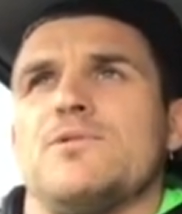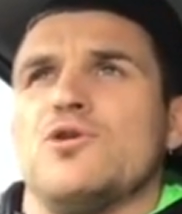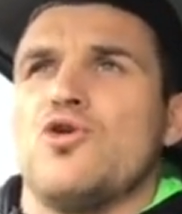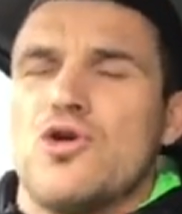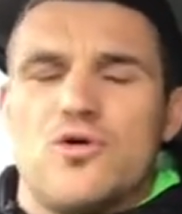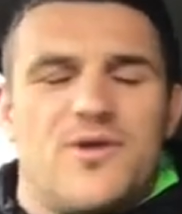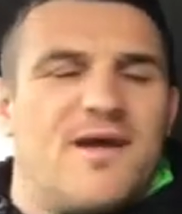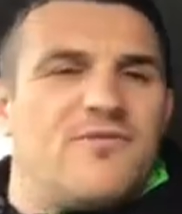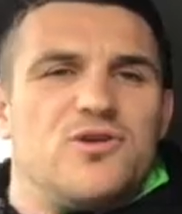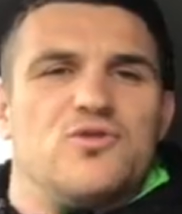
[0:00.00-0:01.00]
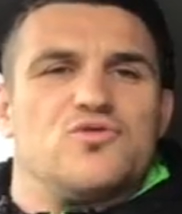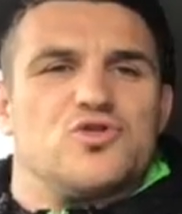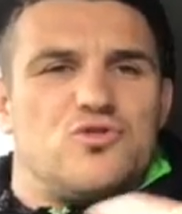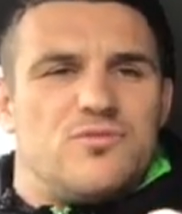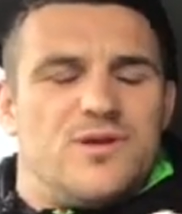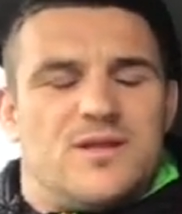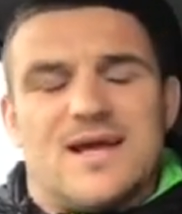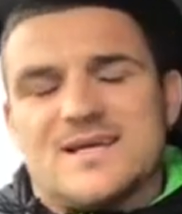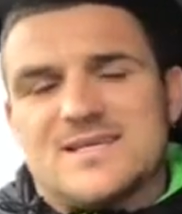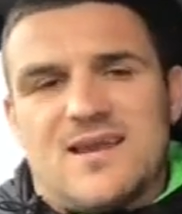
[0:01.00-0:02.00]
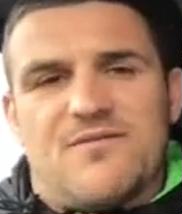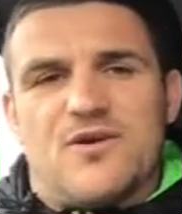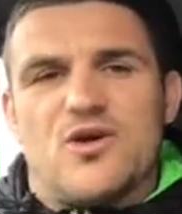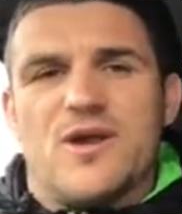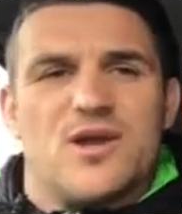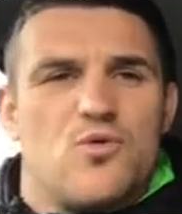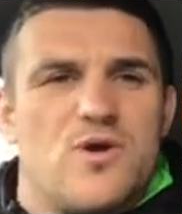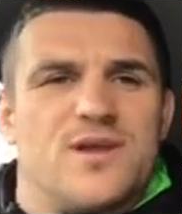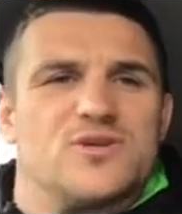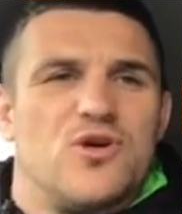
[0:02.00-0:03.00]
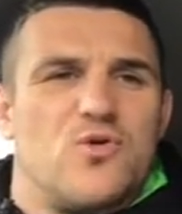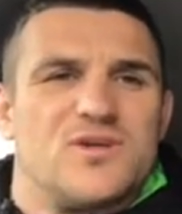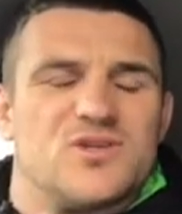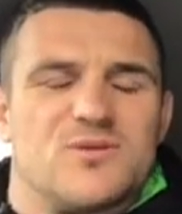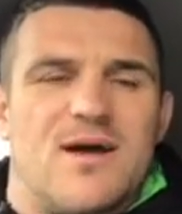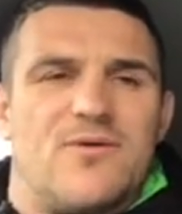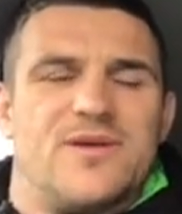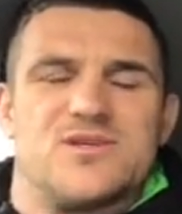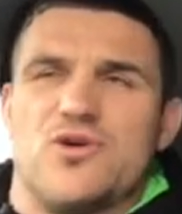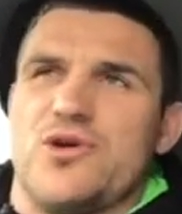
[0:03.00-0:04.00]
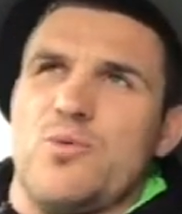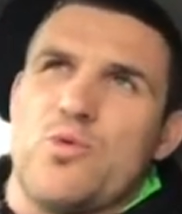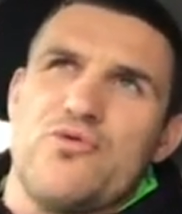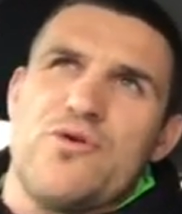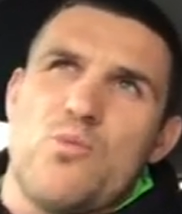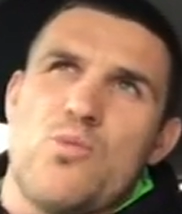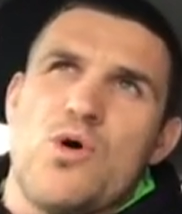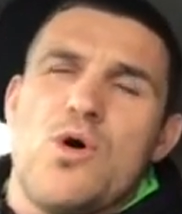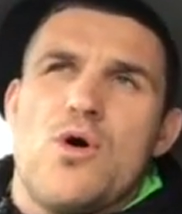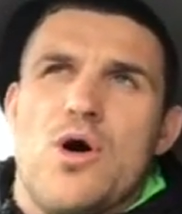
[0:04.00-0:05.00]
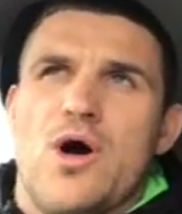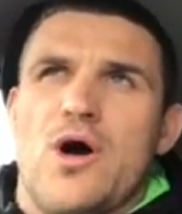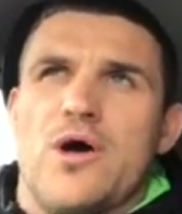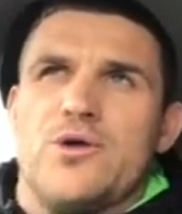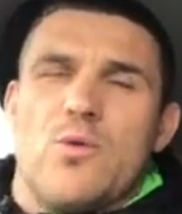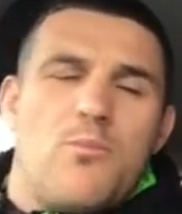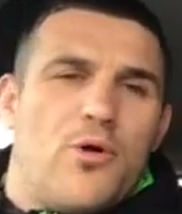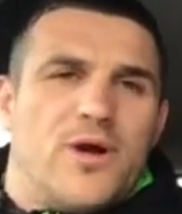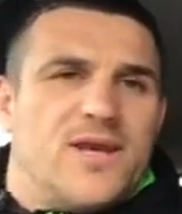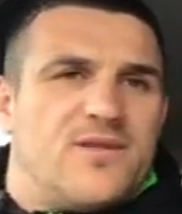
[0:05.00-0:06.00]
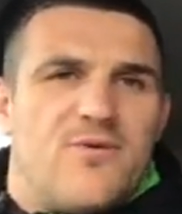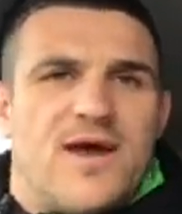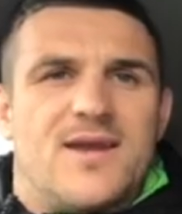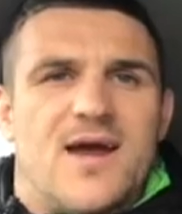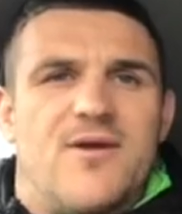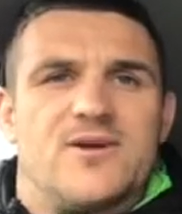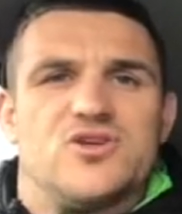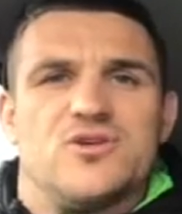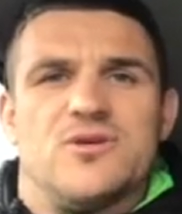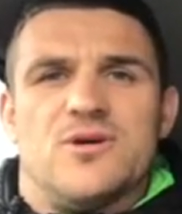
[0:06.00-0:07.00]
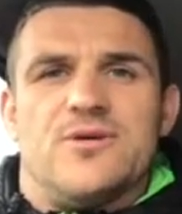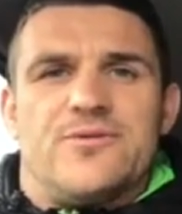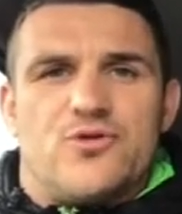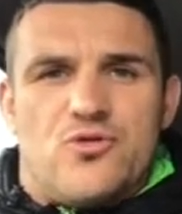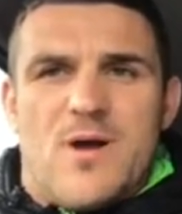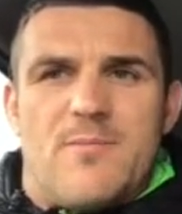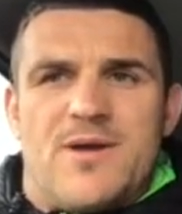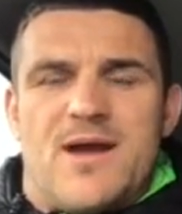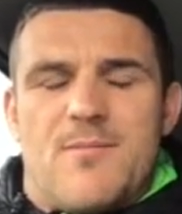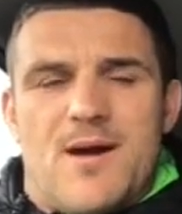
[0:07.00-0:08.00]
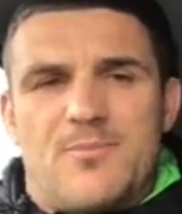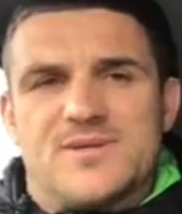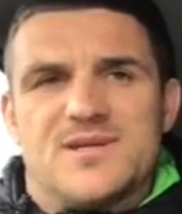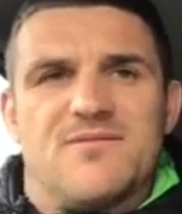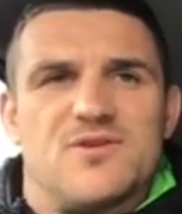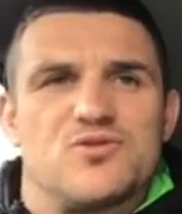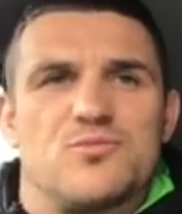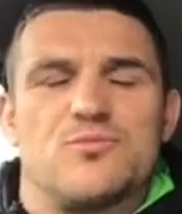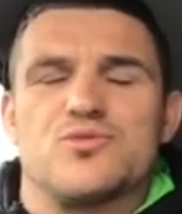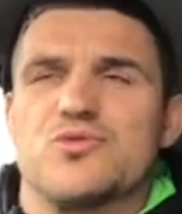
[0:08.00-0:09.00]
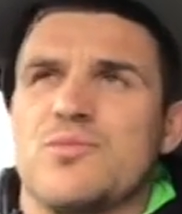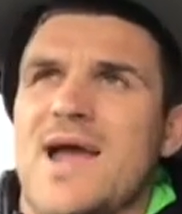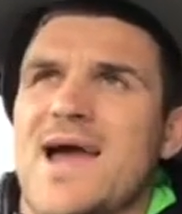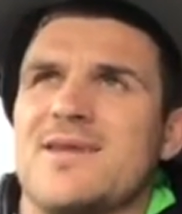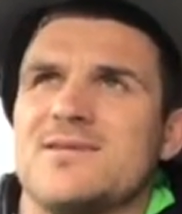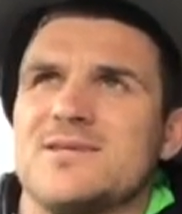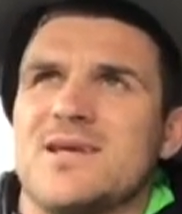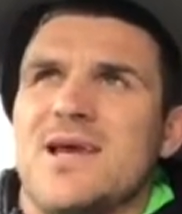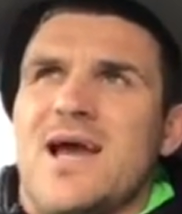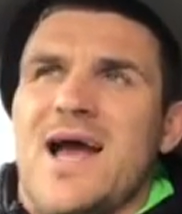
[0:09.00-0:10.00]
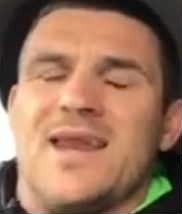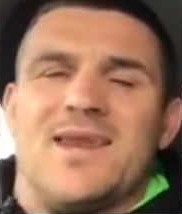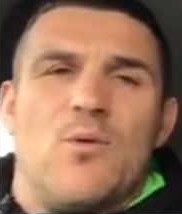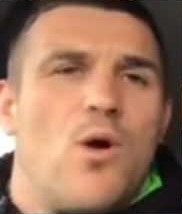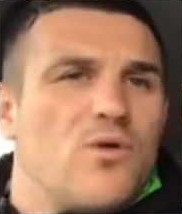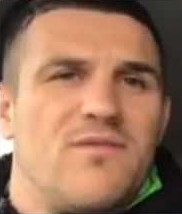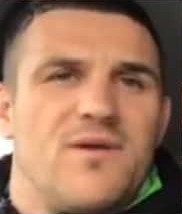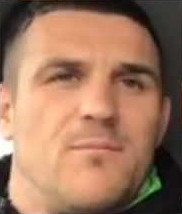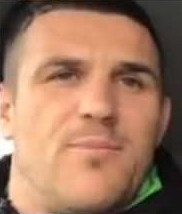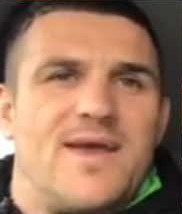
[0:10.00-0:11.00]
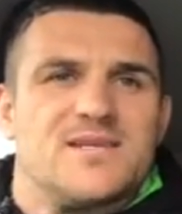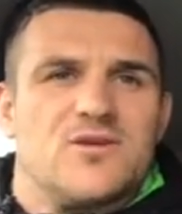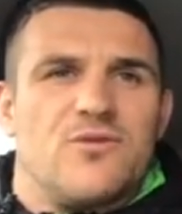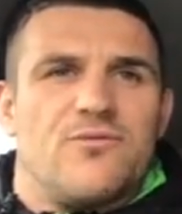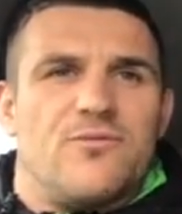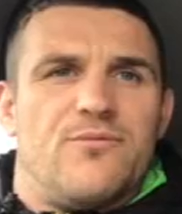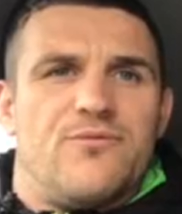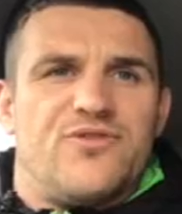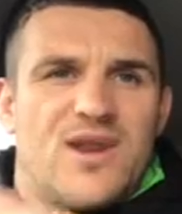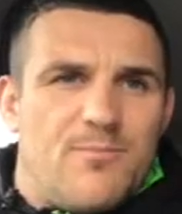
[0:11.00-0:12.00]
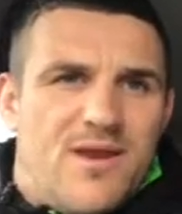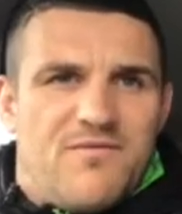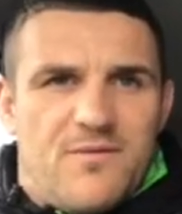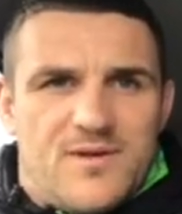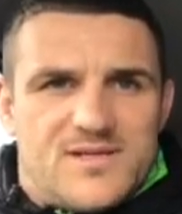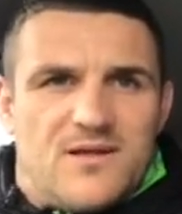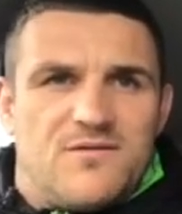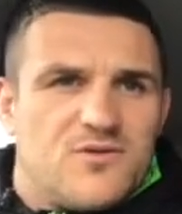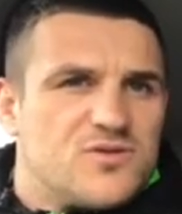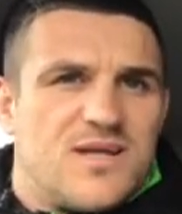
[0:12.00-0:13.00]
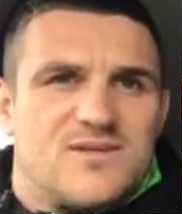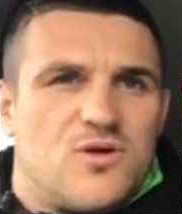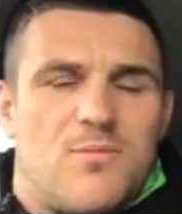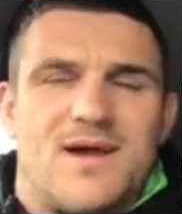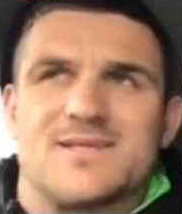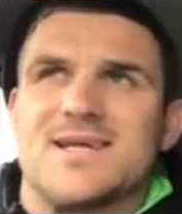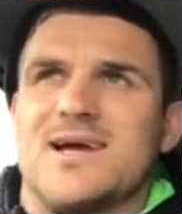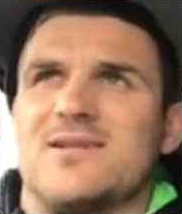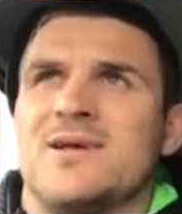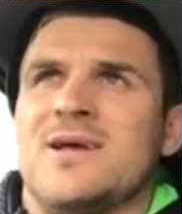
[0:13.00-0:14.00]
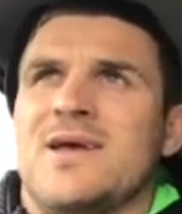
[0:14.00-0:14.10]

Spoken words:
look at other avenues. Like I said, if you've got any queries or questions about this, or you're wondering, you want pointing in the right direction, come at me. I'm happy to give you some guidance. And I won't give it based on trying to benefit myself, because that's not my style.